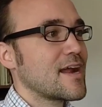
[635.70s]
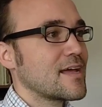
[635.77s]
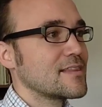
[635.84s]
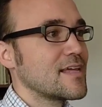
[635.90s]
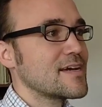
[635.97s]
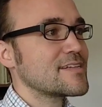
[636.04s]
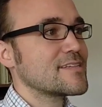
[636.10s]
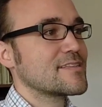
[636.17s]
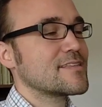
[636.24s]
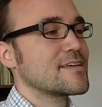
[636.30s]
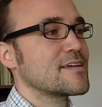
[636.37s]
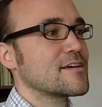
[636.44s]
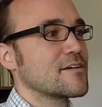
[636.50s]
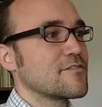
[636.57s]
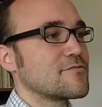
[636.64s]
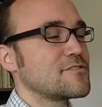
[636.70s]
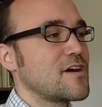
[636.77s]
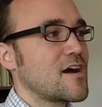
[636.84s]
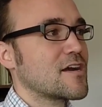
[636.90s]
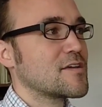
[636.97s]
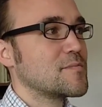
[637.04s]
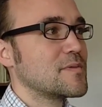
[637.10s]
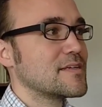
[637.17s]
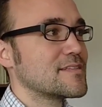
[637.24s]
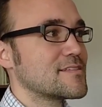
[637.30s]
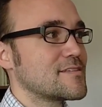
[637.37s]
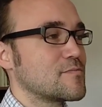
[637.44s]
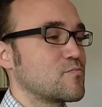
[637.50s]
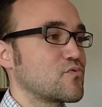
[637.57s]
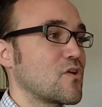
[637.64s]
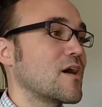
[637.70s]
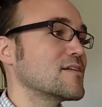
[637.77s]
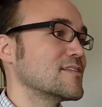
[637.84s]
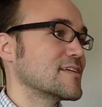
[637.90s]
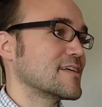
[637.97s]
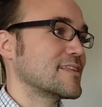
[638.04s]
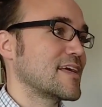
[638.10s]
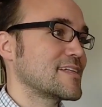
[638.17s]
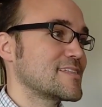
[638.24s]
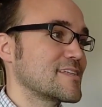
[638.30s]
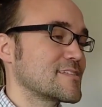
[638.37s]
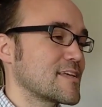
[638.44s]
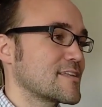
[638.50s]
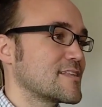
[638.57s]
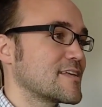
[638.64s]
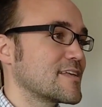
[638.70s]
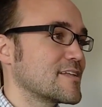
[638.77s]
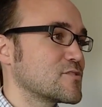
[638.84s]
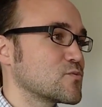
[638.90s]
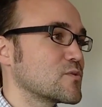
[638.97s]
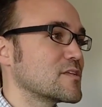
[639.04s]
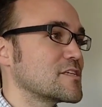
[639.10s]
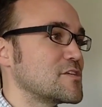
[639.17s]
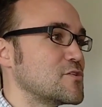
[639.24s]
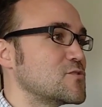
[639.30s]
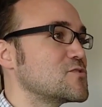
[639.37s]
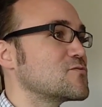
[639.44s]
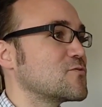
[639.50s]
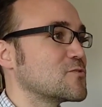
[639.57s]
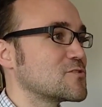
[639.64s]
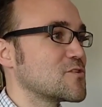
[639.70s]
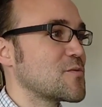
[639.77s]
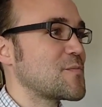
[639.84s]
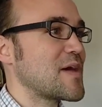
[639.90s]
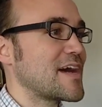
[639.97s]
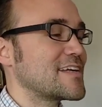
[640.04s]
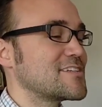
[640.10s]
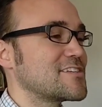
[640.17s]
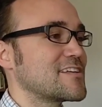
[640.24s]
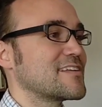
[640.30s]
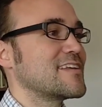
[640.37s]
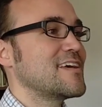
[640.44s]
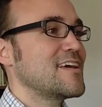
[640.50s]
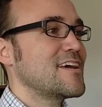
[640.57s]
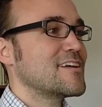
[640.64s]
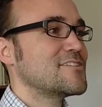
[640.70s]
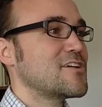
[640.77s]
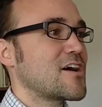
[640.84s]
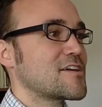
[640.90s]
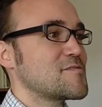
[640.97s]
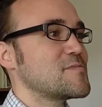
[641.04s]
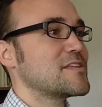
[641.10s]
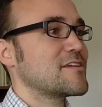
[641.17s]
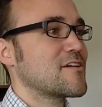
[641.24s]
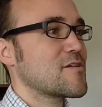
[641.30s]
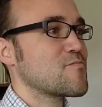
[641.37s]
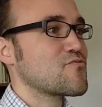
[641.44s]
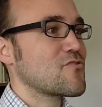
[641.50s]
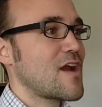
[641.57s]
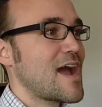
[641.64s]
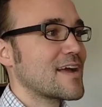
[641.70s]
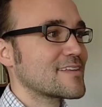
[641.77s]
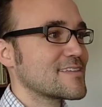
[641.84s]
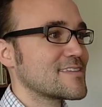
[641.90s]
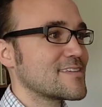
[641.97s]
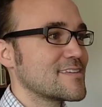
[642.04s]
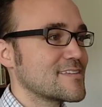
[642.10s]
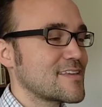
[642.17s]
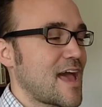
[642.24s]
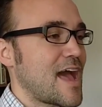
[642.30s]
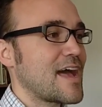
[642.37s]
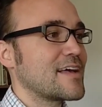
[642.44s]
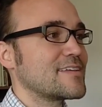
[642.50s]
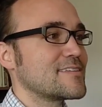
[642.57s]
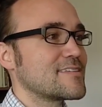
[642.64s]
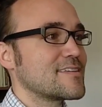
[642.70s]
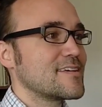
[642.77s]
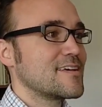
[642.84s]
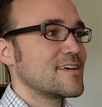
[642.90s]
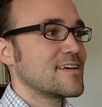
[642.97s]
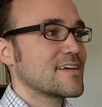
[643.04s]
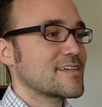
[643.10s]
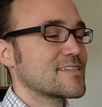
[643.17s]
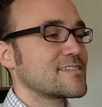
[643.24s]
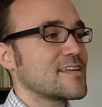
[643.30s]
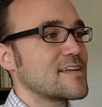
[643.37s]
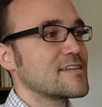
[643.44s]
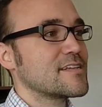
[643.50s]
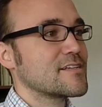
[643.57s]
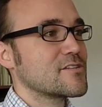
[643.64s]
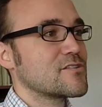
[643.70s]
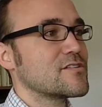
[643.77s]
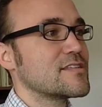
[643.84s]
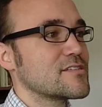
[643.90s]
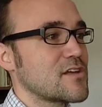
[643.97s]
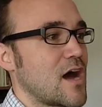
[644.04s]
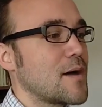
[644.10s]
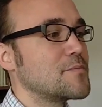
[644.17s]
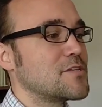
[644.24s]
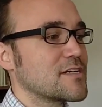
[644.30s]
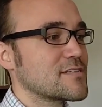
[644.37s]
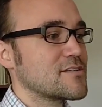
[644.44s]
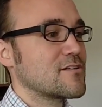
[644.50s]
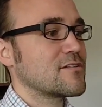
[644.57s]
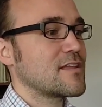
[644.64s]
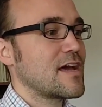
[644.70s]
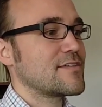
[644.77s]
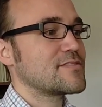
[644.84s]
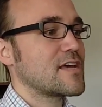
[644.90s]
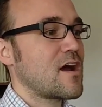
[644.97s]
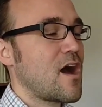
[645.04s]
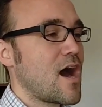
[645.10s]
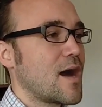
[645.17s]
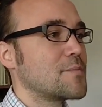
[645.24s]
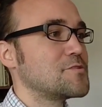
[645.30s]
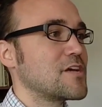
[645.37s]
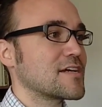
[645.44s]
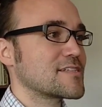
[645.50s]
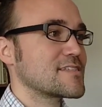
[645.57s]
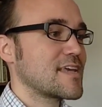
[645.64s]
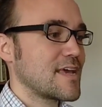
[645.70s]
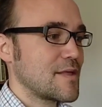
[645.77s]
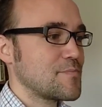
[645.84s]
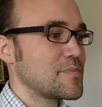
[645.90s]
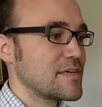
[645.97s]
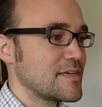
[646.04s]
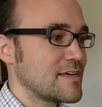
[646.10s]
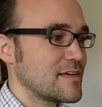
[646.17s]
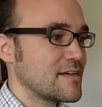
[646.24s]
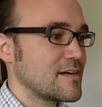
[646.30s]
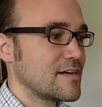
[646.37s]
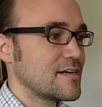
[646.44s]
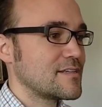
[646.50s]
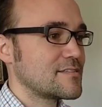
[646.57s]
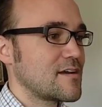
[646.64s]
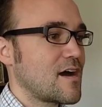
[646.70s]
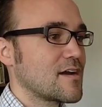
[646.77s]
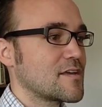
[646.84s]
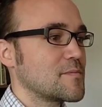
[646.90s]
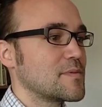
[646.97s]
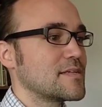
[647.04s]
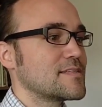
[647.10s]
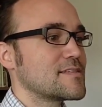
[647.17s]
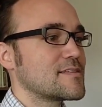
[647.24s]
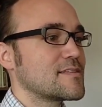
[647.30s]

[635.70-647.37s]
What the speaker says: I like to think of documents broadly in that sense. I think it's really useful to imagine documentary practices as extending to these objects in our lives, that objects can be documents,